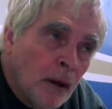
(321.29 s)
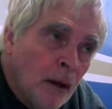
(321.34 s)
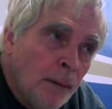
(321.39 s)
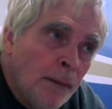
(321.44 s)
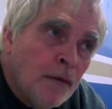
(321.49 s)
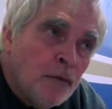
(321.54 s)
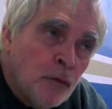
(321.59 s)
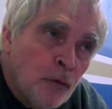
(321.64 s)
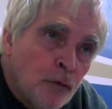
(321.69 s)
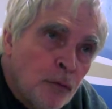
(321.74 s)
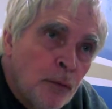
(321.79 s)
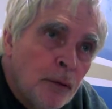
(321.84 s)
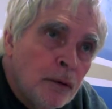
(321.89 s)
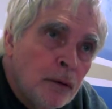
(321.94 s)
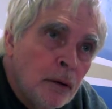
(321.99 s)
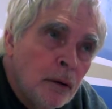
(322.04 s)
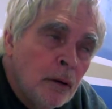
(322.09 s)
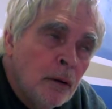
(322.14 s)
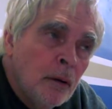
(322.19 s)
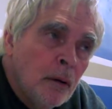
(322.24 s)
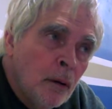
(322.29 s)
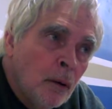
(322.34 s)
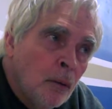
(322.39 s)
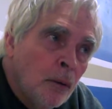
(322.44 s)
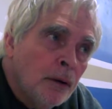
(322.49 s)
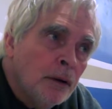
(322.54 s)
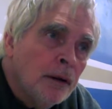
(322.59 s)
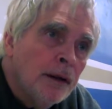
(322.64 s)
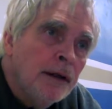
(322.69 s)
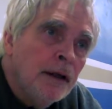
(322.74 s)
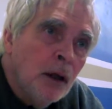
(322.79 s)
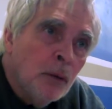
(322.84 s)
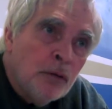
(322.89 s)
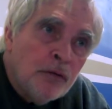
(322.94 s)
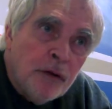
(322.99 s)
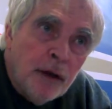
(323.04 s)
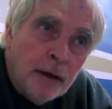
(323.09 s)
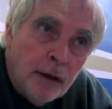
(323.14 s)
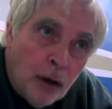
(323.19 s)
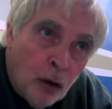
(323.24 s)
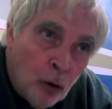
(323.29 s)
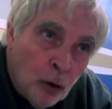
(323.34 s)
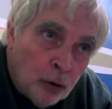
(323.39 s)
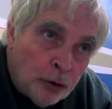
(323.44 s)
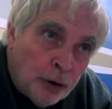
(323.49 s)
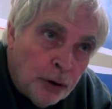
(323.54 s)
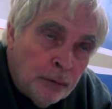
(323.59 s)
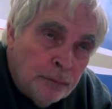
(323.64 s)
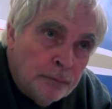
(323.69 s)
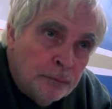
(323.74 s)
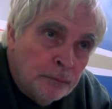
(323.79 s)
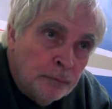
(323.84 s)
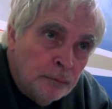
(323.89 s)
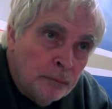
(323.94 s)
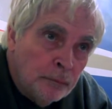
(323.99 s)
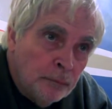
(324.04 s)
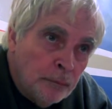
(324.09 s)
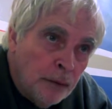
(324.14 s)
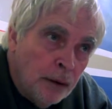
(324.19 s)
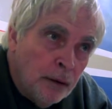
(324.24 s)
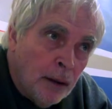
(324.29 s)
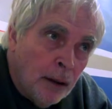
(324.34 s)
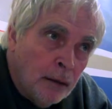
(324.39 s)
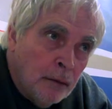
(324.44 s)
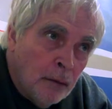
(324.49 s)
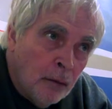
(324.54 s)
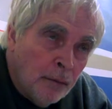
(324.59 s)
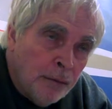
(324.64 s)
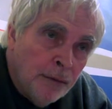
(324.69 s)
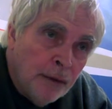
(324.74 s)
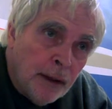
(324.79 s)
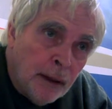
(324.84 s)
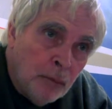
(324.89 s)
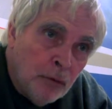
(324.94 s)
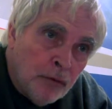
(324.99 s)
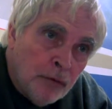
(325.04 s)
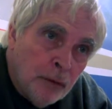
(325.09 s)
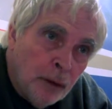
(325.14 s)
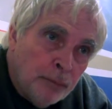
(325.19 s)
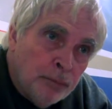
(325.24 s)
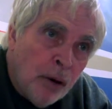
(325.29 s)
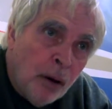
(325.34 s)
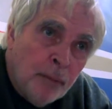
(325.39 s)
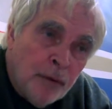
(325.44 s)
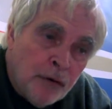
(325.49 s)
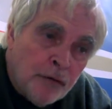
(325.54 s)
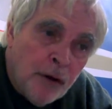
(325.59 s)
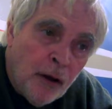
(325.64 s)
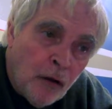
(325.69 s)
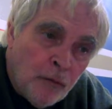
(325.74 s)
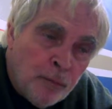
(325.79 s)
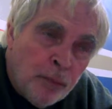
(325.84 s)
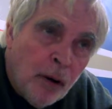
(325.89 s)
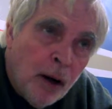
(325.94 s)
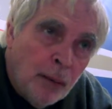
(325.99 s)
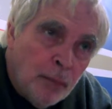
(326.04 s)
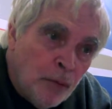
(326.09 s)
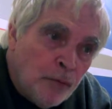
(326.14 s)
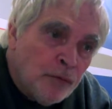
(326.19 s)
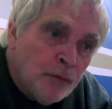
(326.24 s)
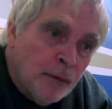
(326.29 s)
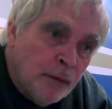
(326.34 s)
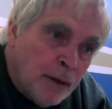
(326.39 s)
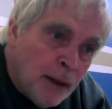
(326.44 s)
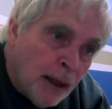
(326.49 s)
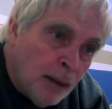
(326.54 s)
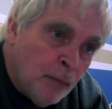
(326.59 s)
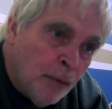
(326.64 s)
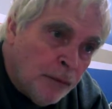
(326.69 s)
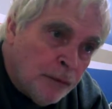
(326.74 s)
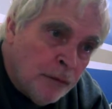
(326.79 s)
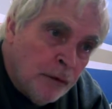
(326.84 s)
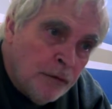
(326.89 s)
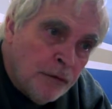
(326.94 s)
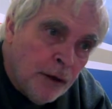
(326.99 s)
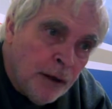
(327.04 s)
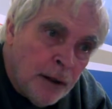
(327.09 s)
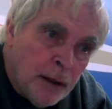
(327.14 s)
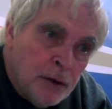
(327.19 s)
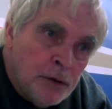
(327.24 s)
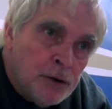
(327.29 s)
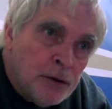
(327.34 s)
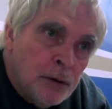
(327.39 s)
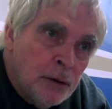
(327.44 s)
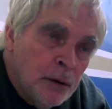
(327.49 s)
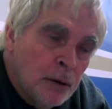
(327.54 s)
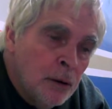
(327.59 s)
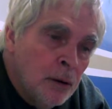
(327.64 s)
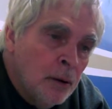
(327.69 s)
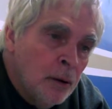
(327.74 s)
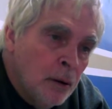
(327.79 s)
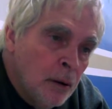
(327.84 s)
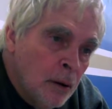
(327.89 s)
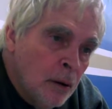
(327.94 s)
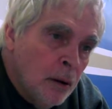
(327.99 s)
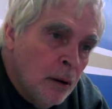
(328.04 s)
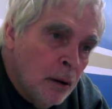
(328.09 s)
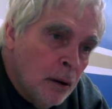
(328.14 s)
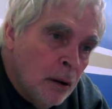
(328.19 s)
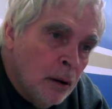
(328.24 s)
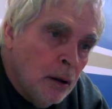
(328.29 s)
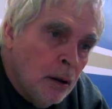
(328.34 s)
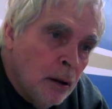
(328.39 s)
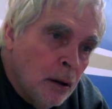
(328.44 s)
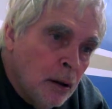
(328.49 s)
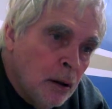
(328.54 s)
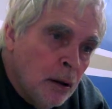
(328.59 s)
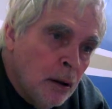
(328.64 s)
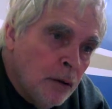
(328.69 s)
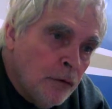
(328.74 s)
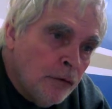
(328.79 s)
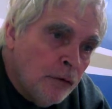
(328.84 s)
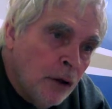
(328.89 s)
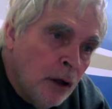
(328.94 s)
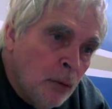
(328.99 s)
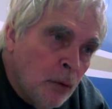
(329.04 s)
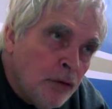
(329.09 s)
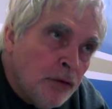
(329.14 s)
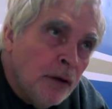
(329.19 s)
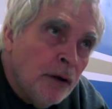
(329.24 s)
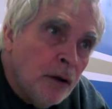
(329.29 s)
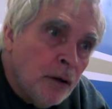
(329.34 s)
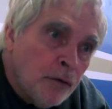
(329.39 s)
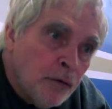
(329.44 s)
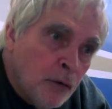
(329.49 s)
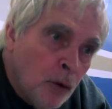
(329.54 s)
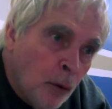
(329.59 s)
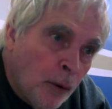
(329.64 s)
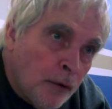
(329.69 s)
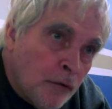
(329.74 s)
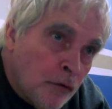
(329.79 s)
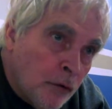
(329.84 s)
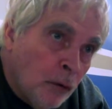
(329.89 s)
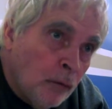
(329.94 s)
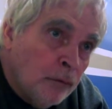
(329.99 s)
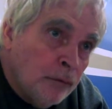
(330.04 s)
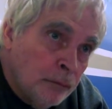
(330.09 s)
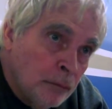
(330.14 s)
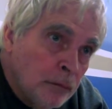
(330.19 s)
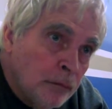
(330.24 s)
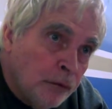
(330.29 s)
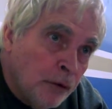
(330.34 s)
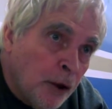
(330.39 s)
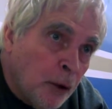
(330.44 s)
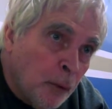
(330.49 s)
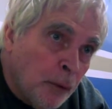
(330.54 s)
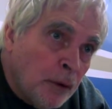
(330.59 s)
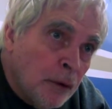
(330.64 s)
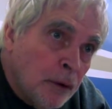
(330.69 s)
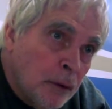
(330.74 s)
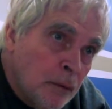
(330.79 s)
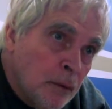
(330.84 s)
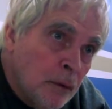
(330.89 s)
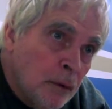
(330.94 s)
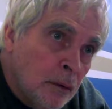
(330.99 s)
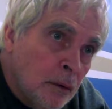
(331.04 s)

And this was when Lino was getting older, and I don't think he was, probably his health problems that came with his age. So he wasn't here quite so frequently.